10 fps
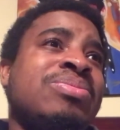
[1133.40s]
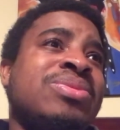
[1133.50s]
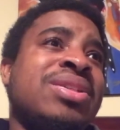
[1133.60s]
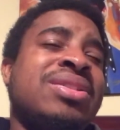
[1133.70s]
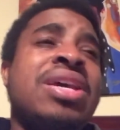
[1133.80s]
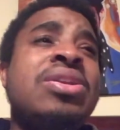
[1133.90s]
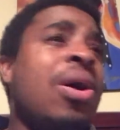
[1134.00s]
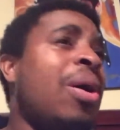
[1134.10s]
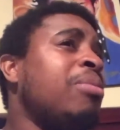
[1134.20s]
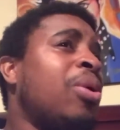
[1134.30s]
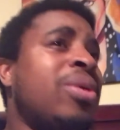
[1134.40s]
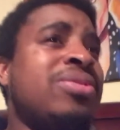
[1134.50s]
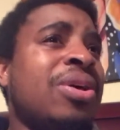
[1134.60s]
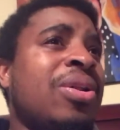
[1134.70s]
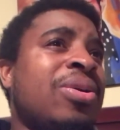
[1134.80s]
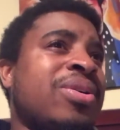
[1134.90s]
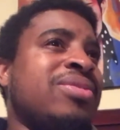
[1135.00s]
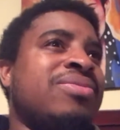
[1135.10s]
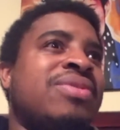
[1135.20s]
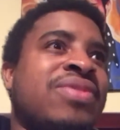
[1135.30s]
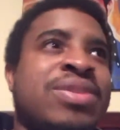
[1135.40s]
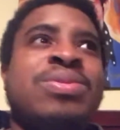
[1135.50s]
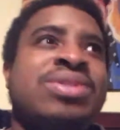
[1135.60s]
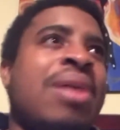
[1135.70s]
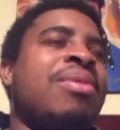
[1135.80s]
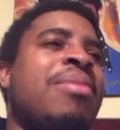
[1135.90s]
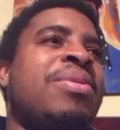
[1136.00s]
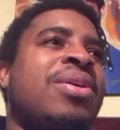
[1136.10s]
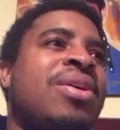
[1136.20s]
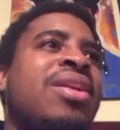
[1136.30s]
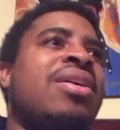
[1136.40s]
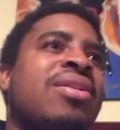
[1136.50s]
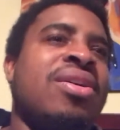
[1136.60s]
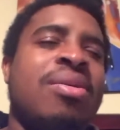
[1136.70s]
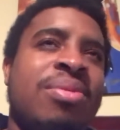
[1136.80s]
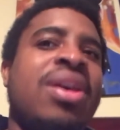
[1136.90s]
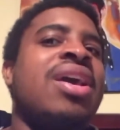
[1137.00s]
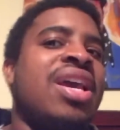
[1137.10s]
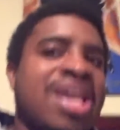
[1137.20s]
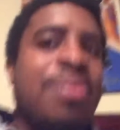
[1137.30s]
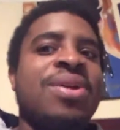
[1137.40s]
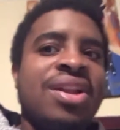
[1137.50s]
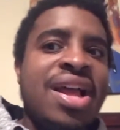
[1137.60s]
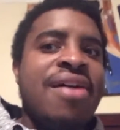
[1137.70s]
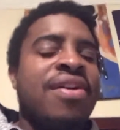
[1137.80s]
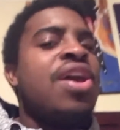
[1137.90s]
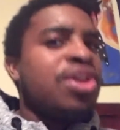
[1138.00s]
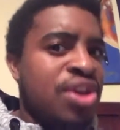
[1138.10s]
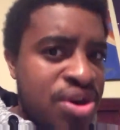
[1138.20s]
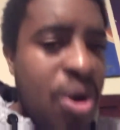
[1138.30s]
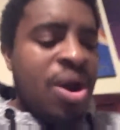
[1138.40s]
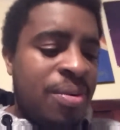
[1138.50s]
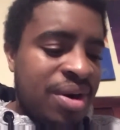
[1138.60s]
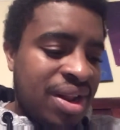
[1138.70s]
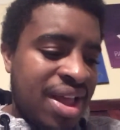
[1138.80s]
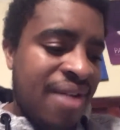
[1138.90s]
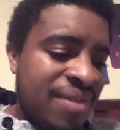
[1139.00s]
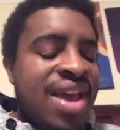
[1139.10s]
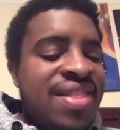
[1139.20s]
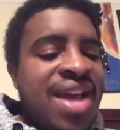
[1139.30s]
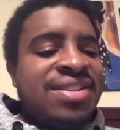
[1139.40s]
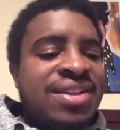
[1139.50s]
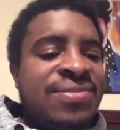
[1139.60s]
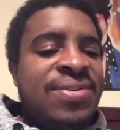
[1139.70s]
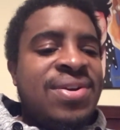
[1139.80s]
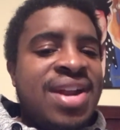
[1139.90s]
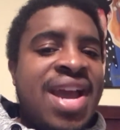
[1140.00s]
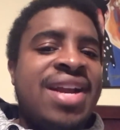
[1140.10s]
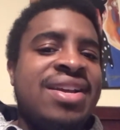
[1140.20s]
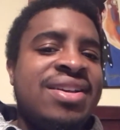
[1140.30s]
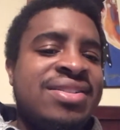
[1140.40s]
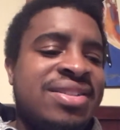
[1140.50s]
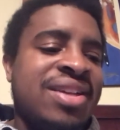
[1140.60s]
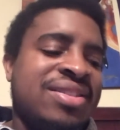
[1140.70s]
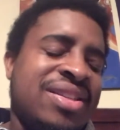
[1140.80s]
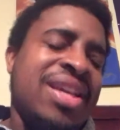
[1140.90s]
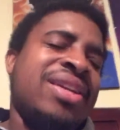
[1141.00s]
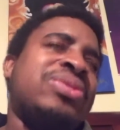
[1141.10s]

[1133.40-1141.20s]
just say, no, I'm going solo. Because if this was WWE or any other company, he would have left. You know he would have left. And that's it for night 16.